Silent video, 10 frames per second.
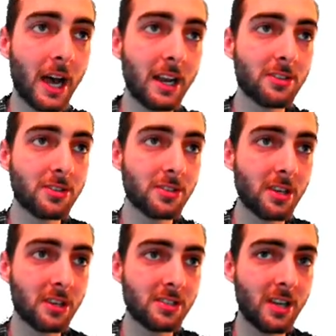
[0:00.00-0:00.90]
It's just
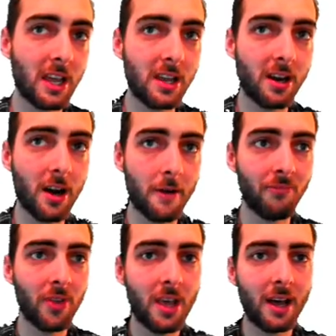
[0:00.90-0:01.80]
going to stay here.
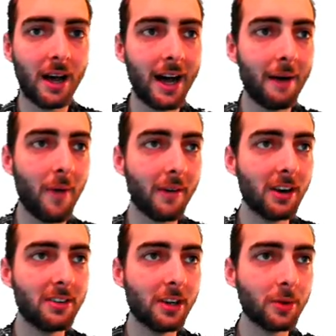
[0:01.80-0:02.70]
I'm going to
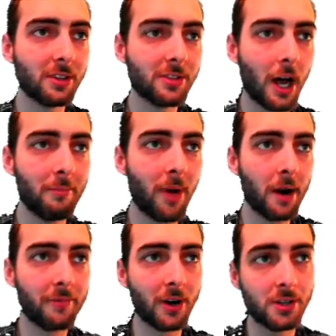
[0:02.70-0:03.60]
deal with this top and bottom
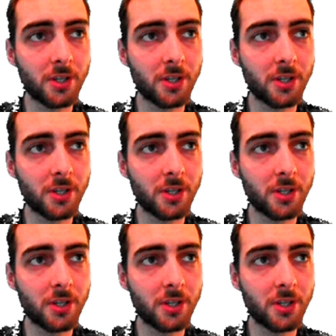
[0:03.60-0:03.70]
first.